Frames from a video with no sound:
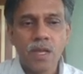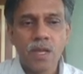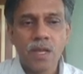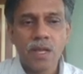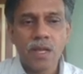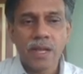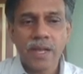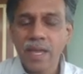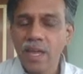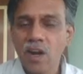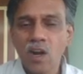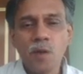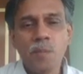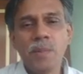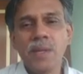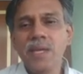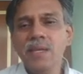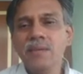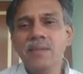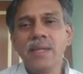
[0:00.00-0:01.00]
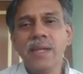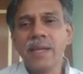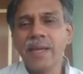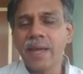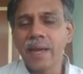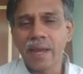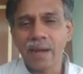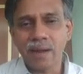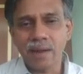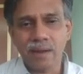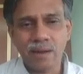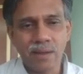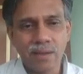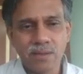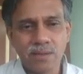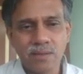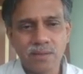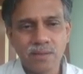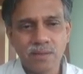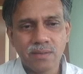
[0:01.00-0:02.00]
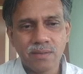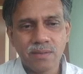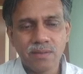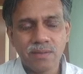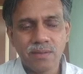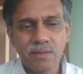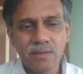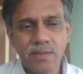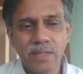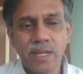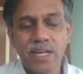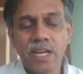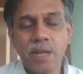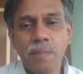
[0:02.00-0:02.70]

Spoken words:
cannot be easily characterized. That